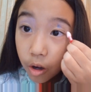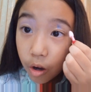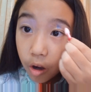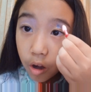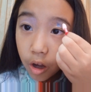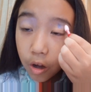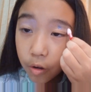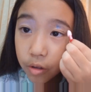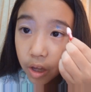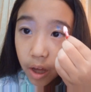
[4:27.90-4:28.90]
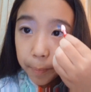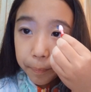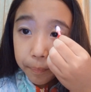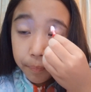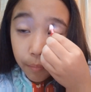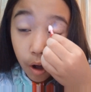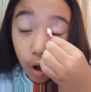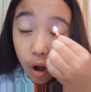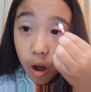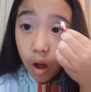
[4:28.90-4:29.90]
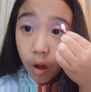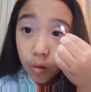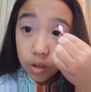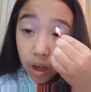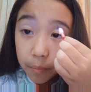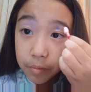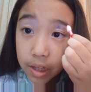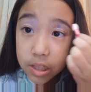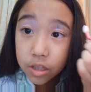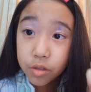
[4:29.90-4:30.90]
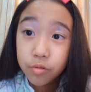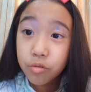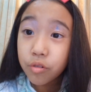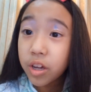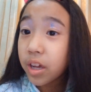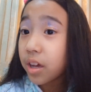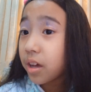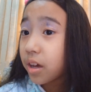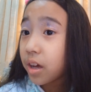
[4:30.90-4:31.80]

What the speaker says: Oh yep. Oh yep, this is way